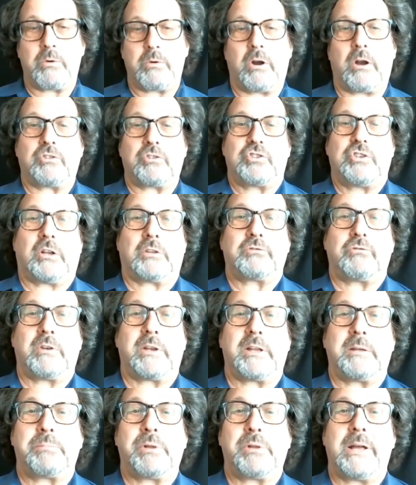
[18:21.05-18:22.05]
We're all
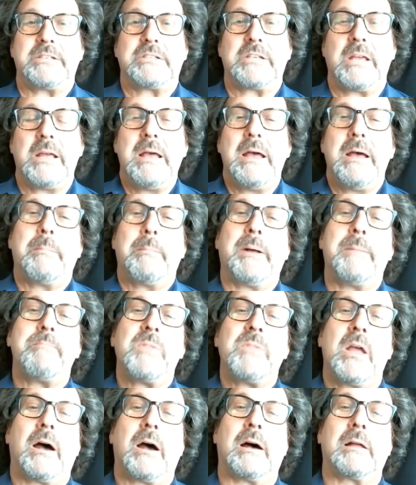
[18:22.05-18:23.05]
sheltering in place, but
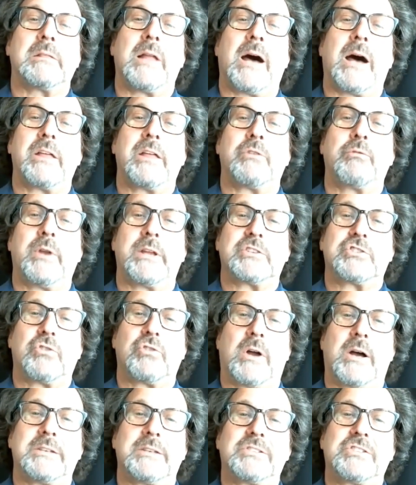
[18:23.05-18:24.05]
a lot of the
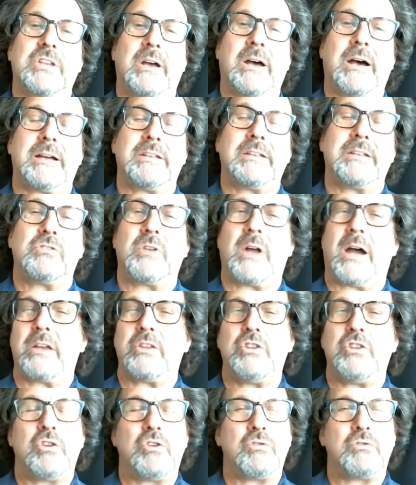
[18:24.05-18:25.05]
restaurants uh, do not
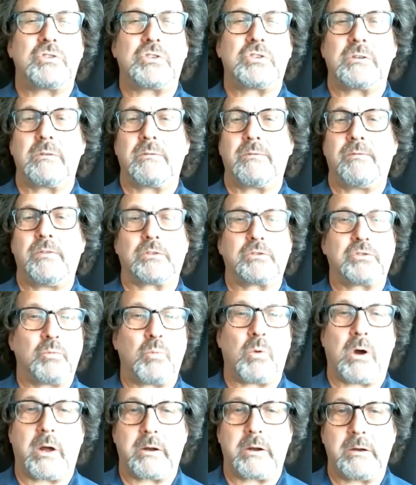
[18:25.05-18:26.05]
use filtered
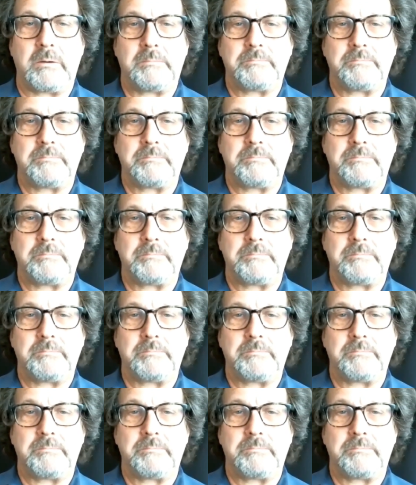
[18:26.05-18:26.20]
water.